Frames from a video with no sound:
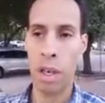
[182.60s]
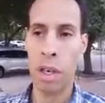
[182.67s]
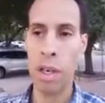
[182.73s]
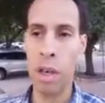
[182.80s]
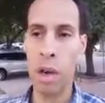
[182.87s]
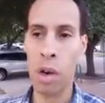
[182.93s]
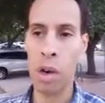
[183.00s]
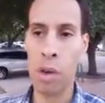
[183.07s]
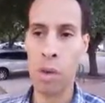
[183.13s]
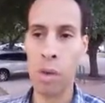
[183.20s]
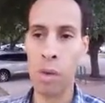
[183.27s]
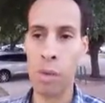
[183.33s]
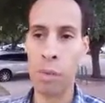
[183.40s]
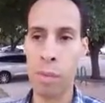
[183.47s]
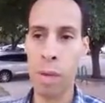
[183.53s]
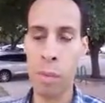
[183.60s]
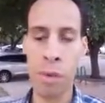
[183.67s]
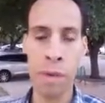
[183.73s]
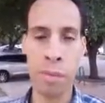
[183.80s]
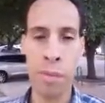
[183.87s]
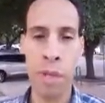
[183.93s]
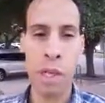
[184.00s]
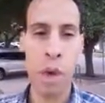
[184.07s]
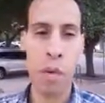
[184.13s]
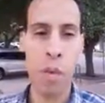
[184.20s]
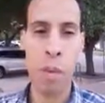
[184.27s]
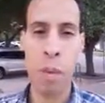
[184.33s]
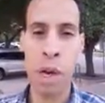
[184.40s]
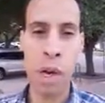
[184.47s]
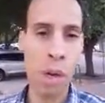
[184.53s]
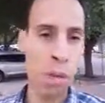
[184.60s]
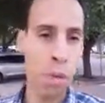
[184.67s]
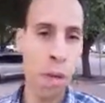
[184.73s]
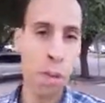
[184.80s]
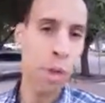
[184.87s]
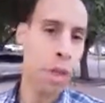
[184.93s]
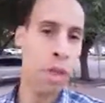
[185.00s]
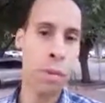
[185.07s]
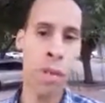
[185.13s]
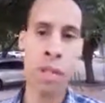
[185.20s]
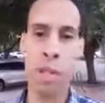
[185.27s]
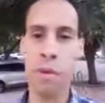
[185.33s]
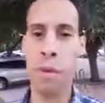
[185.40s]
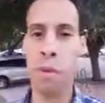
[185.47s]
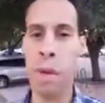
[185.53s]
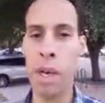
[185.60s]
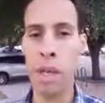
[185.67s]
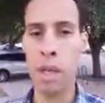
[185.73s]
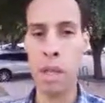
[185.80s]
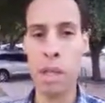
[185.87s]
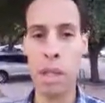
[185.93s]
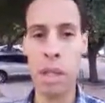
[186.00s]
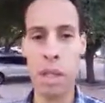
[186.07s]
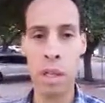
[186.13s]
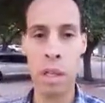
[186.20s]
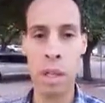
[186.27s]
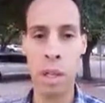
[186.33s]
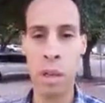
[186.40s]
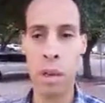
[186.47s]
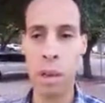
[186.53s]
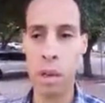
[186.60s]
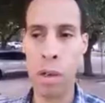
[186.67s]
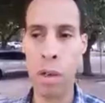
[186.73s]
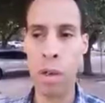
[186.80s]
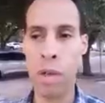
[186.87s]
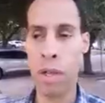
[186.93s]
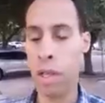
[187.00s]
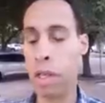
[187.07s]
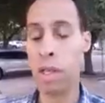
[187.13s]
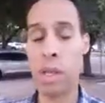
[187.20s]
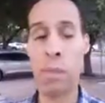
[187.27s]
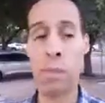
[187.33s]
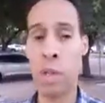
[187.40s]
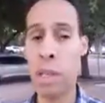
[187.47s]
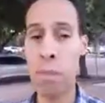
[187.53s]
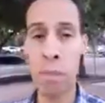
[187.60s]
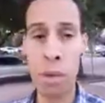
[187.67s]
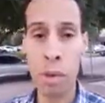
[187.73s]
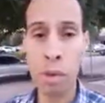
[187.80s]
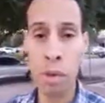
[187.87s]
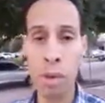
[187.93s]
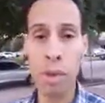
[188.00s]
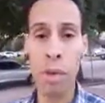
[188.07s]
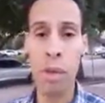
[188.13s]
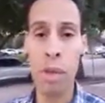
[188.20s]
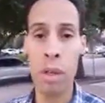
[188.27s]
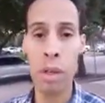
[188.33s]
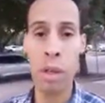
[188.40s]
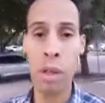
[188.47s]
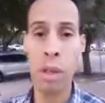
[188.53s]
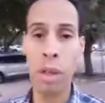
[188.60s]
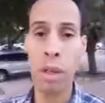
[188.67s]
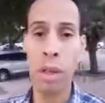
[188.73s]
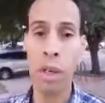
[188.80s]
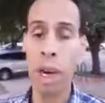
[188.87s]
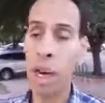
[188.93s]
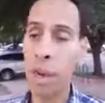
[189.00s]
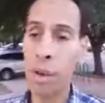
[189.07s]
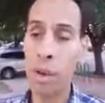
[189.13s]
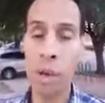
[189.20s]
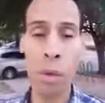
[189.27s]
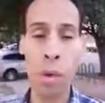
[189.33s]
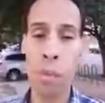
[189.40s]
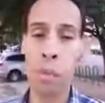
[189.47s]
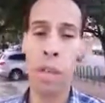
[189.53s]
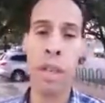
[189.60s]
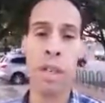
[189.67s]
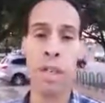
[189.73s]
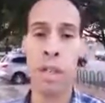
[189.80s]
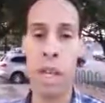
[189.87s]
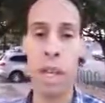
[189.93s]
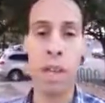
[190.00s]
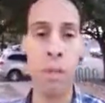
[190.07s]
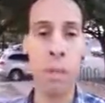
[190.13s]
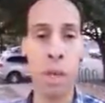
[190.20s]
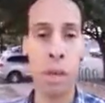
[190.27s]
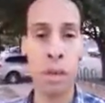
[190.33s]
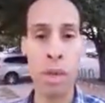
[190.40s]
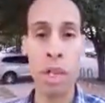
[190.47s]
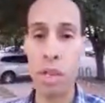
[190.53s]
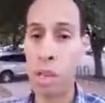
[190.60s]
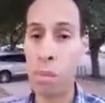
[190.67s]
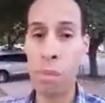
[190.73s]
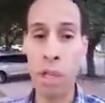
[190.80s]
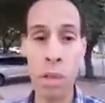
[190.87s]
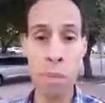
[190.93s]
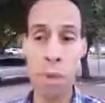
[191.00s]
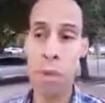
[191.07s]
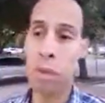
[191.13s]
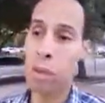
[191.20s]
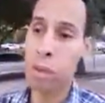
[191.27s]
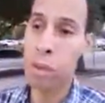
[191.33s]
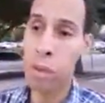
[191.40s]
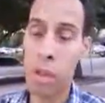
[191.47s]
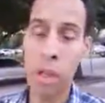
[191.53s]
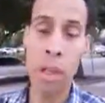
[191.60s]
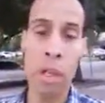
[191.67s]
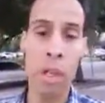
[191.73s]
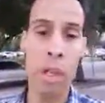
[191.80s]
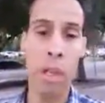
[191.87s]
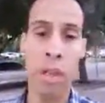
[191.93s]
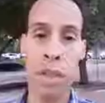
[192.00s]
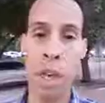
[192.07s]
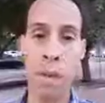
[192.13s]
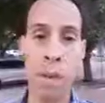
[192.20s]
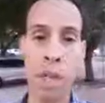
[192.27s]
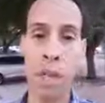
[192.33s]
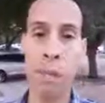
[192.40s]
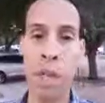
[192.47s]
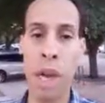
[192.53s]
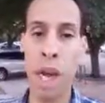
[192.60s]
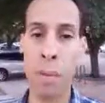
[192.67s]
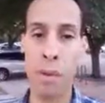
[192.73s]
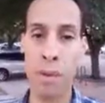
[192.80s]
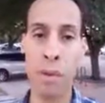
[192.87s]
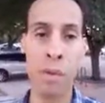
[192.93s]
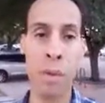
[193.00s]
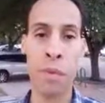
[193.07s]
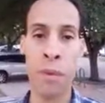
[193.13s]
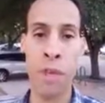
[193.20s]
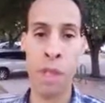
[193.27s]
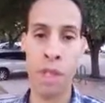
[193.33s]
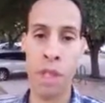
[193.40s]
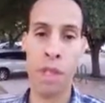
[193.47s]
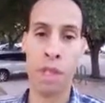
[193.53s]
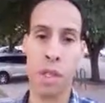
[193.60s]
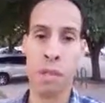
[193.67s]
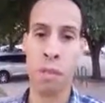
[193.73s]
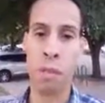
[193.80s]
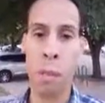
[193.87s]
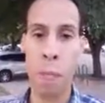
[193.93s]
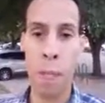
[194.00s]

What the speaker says: people could be overwhelmed. Maybe it's too much information, or there's some people, I don't know where Blake stands, but there's some people definitely could be operatives for the system.